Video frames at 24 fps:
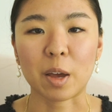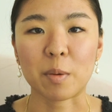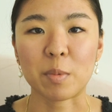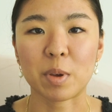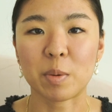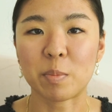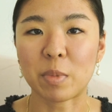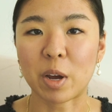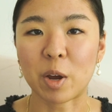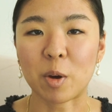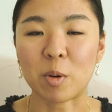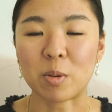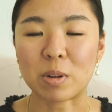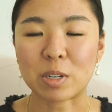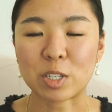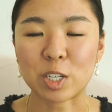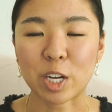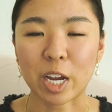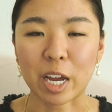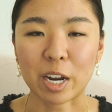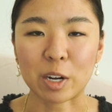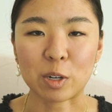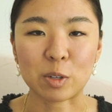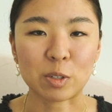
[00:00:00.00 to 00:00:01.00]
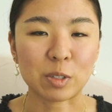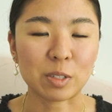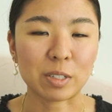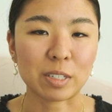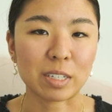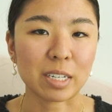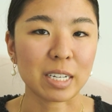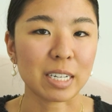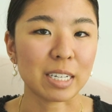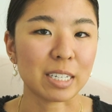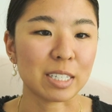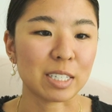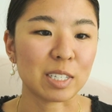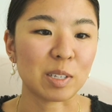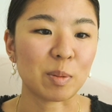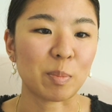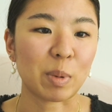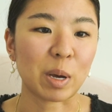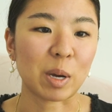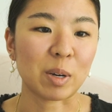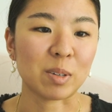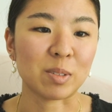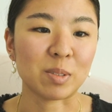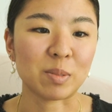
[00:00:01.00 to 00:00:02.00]
I mean, my whole channel is
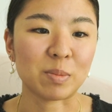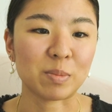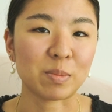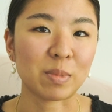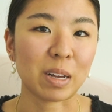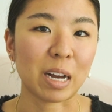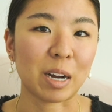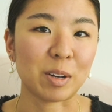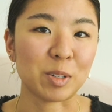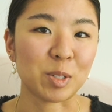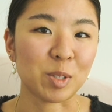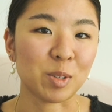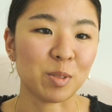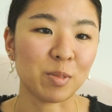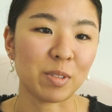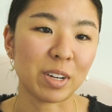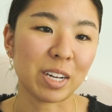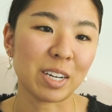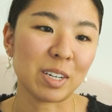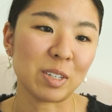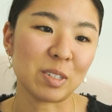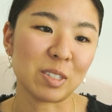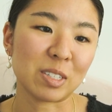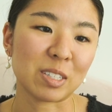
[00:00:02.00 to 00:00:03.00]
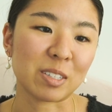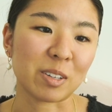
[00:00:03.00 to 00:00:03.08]
about how-to videos,